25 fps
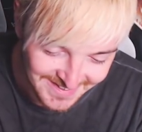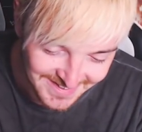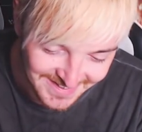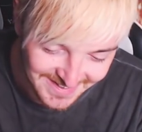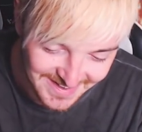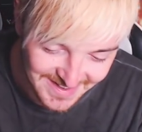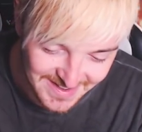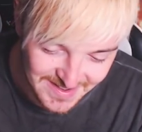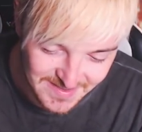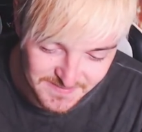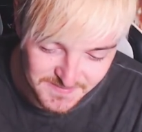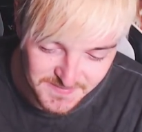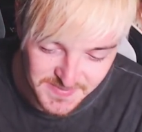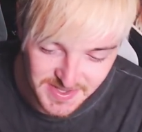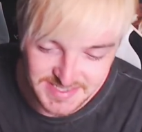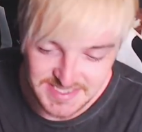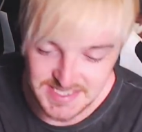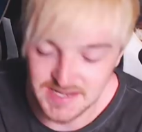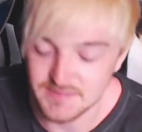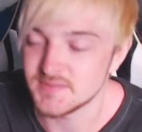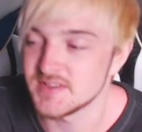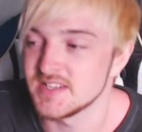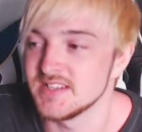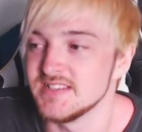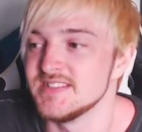
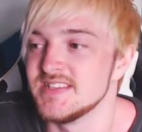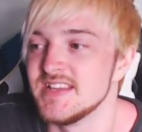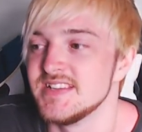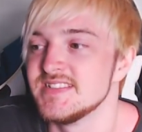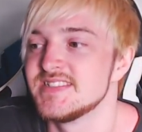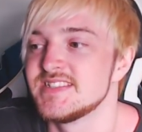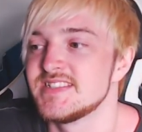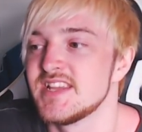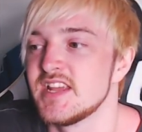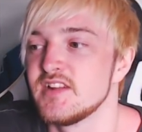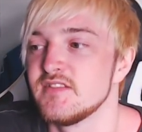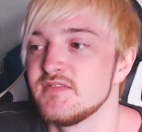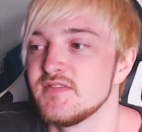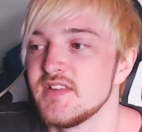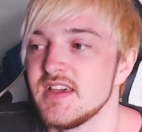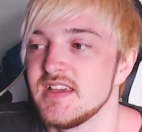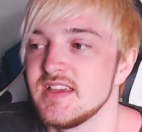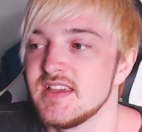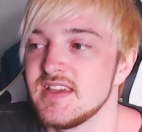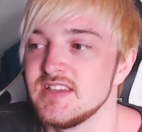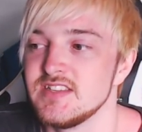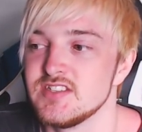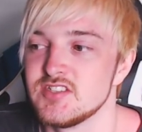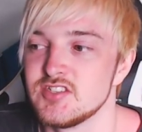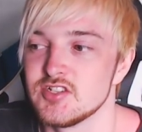Except instead of, like,
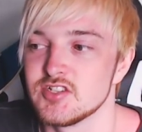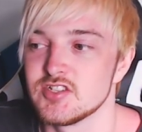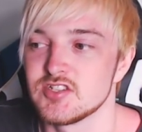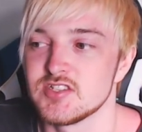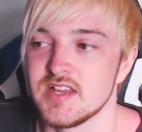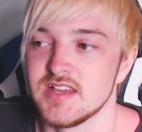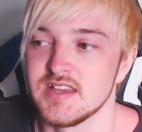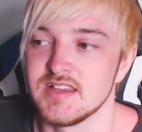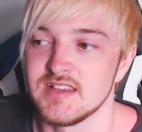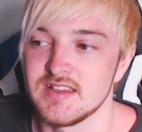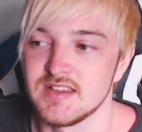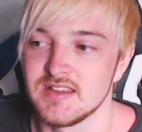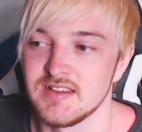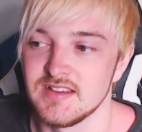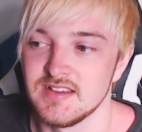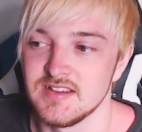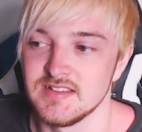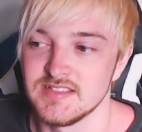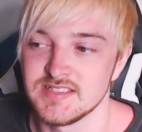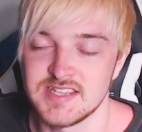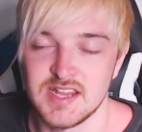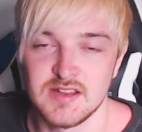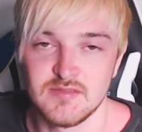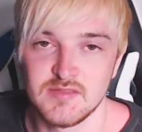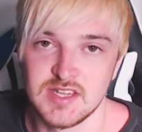he's just like,
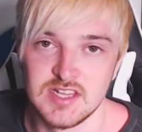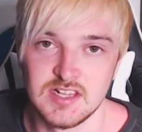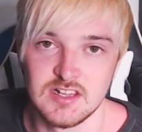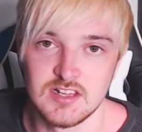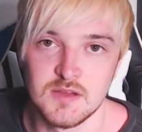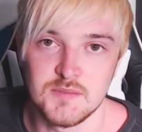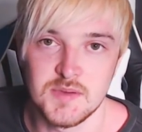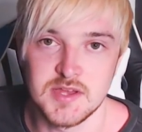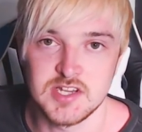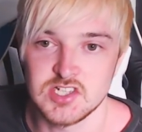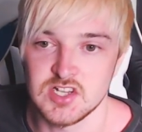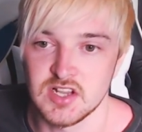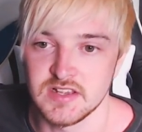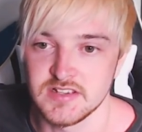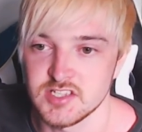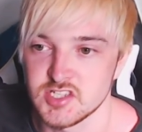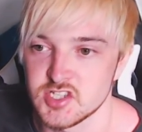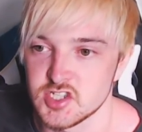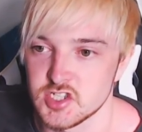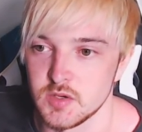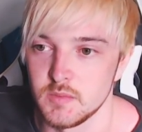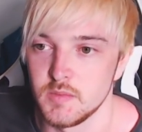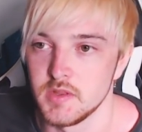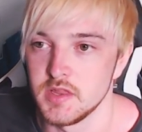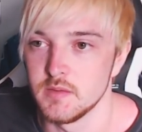instead of Gilgamesh, like,
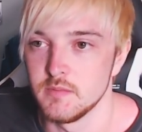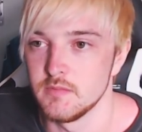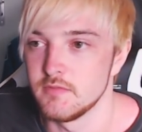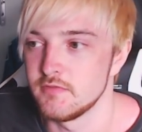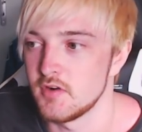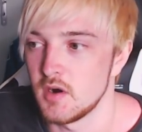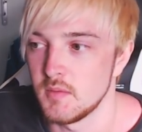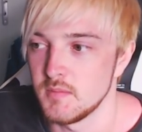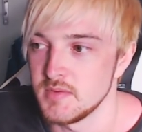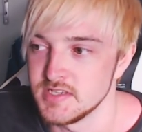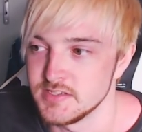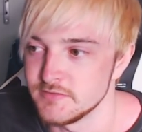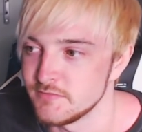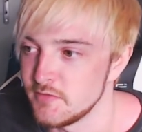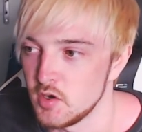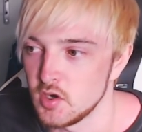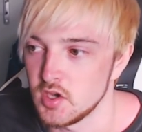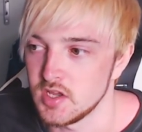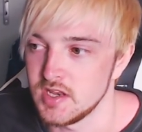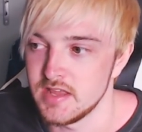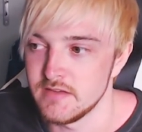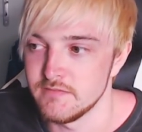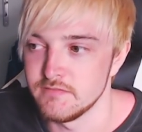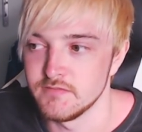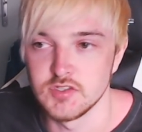summon them from his
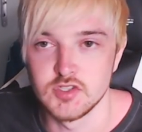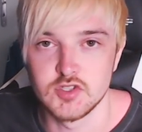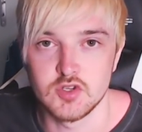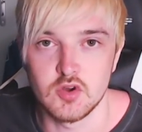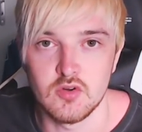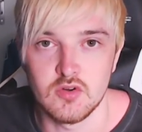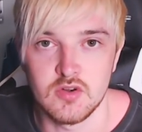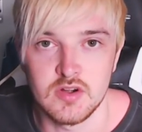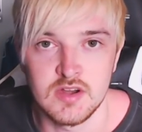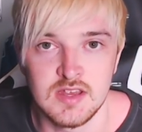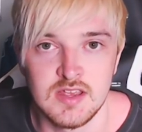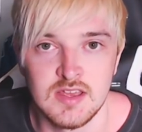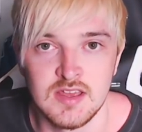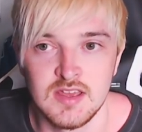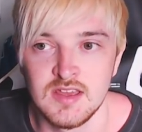fucking inventory,